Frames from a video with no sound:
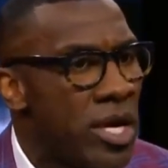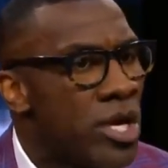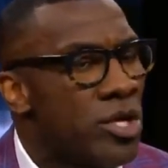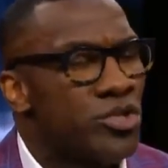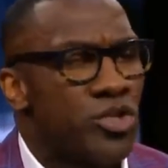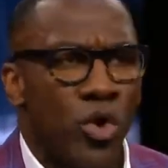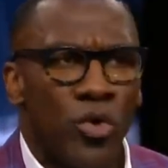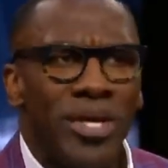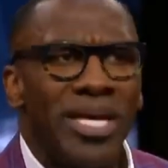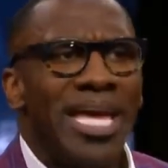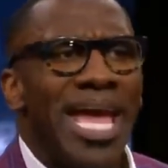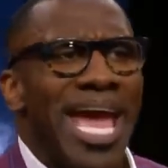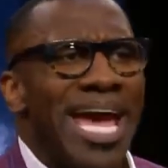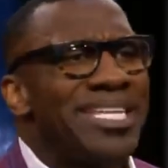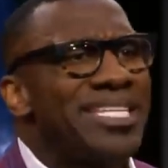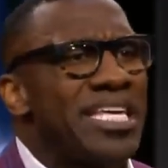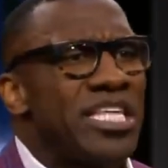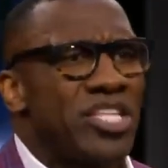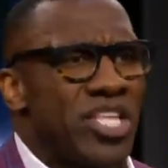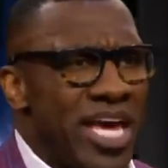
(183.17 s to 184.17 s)
So he has
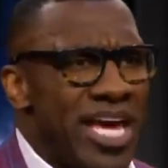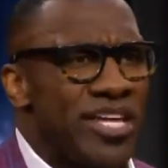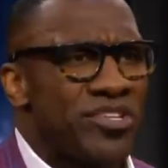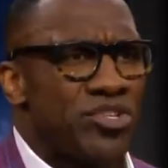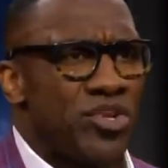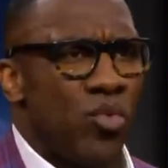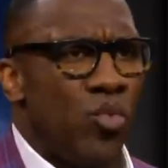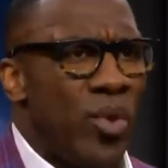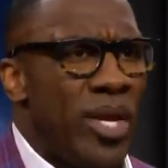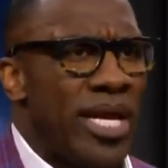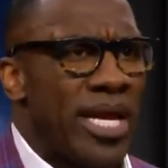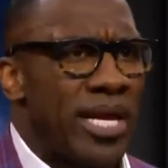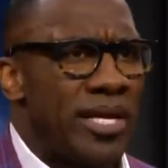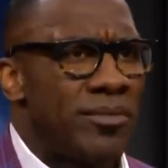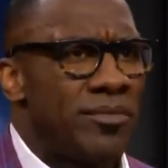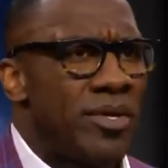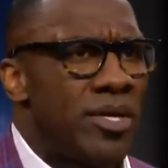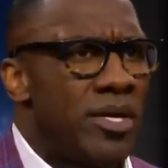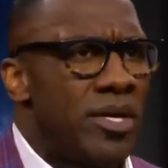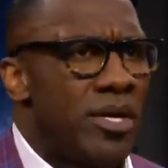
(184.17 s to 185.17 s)
a chance to win.
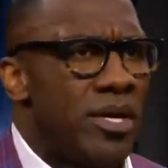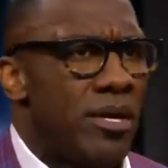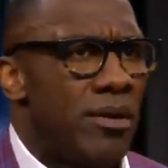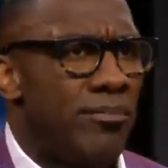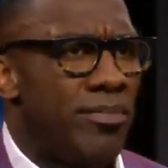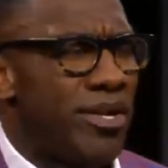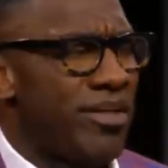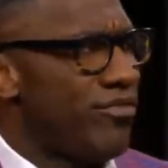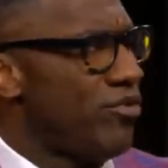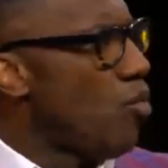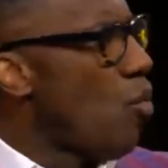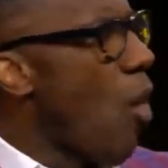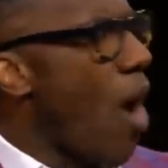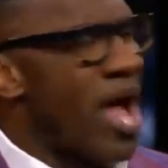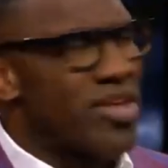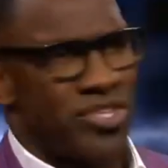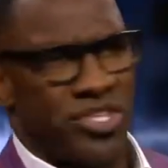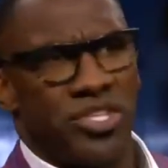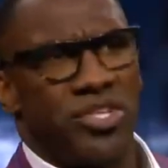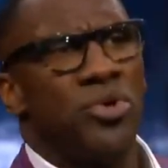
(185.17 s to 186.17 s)
But if you
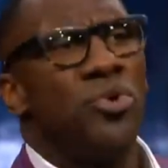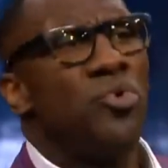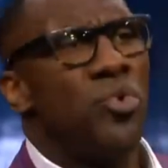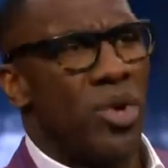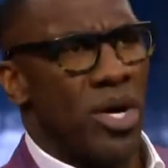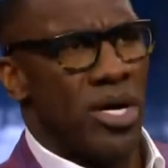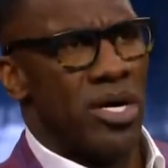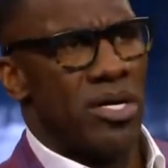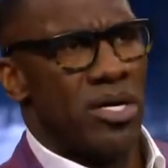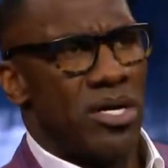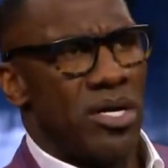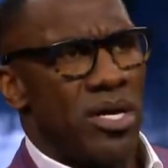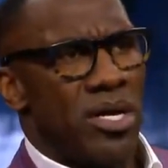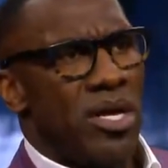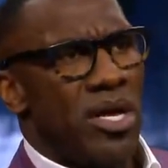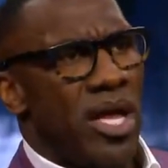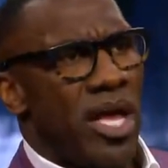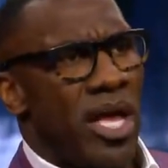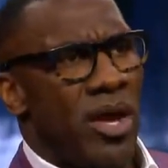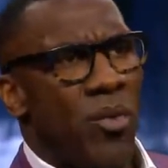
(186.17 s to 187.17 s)
watch Tua
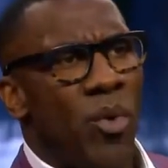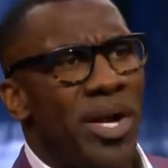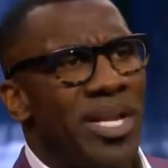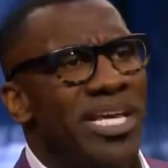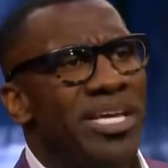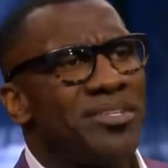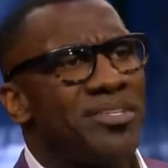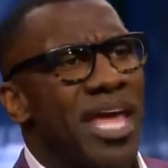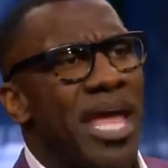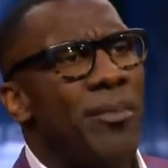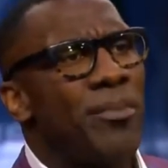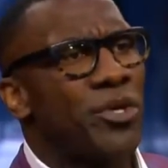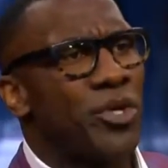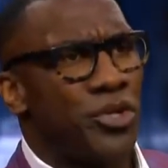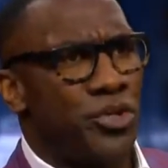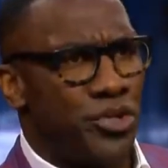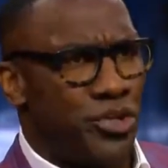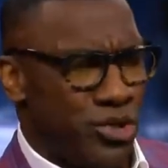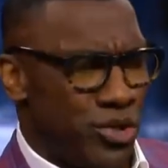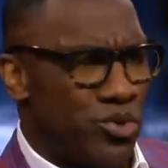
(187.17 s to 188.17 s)
and what he's able to
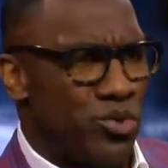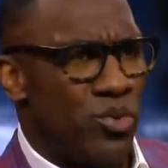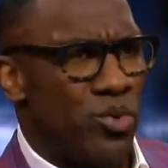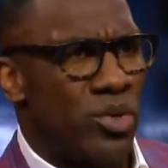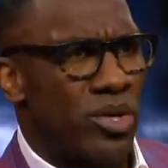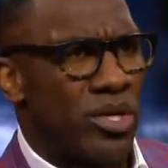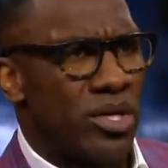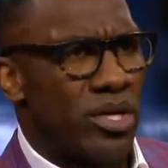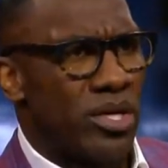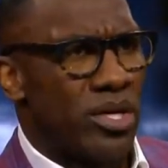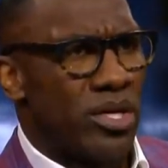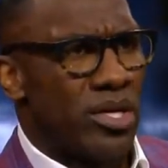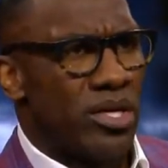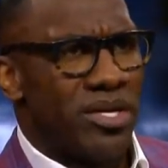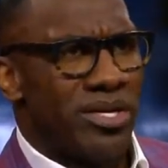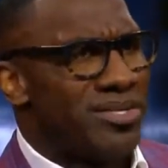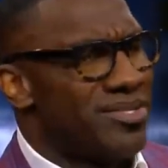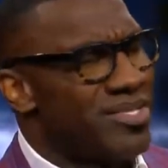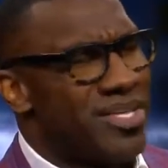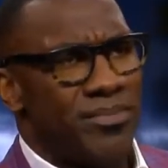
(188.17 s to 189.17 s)
do,
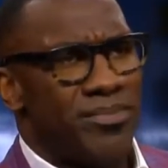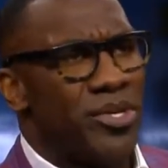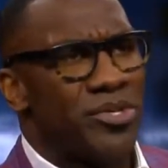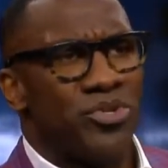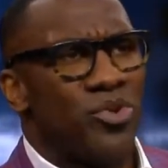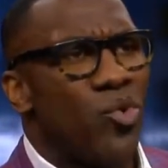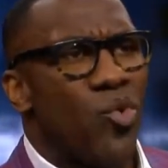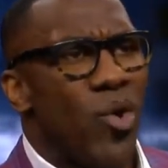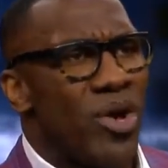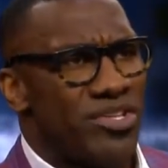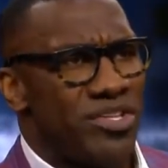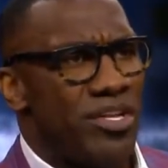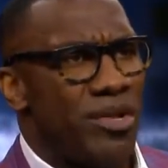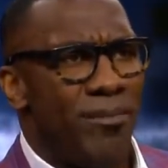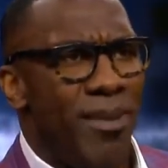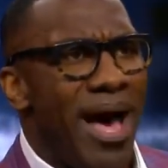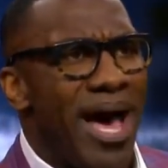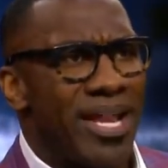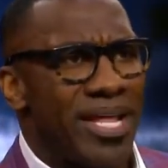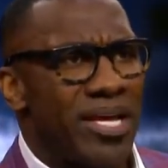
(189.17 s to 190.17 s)
Skip, there's no question
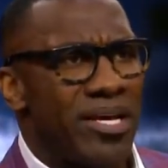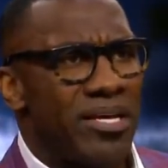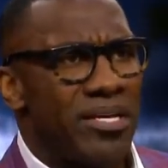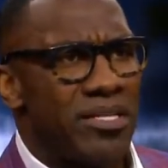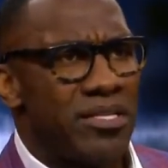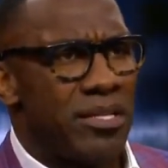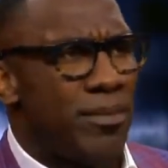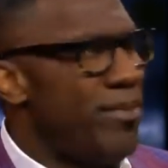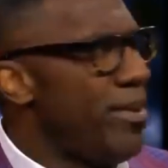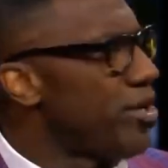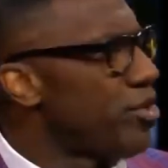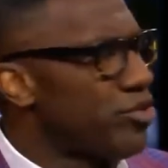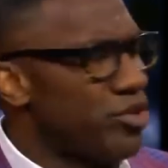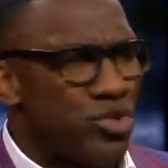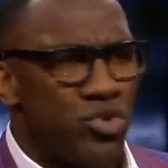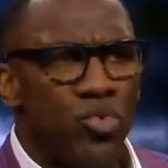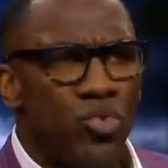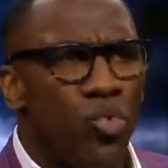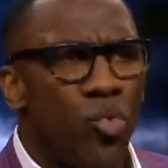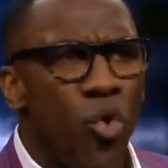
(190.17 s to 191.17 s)
about it. The better of the
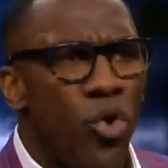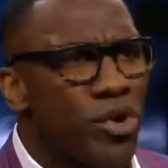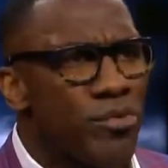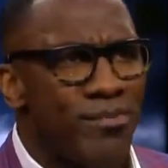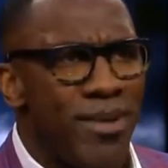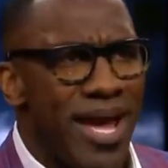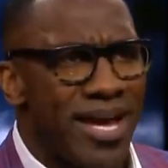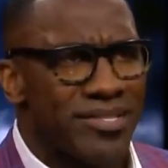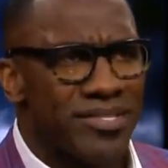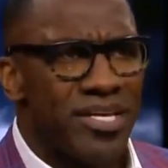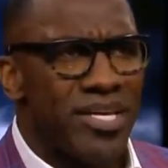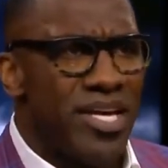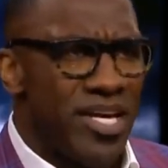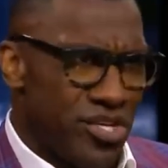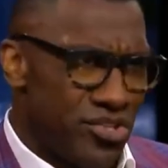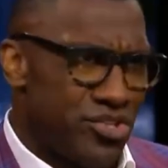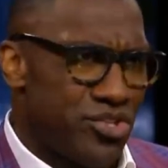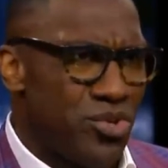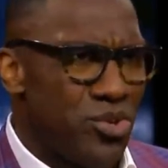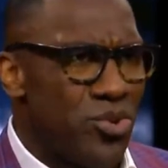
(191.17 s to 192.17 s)
2 quarterbacks
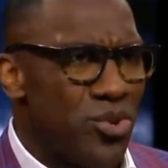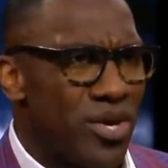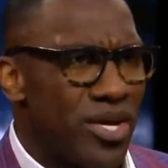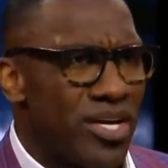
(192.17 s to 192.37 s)
is Tua.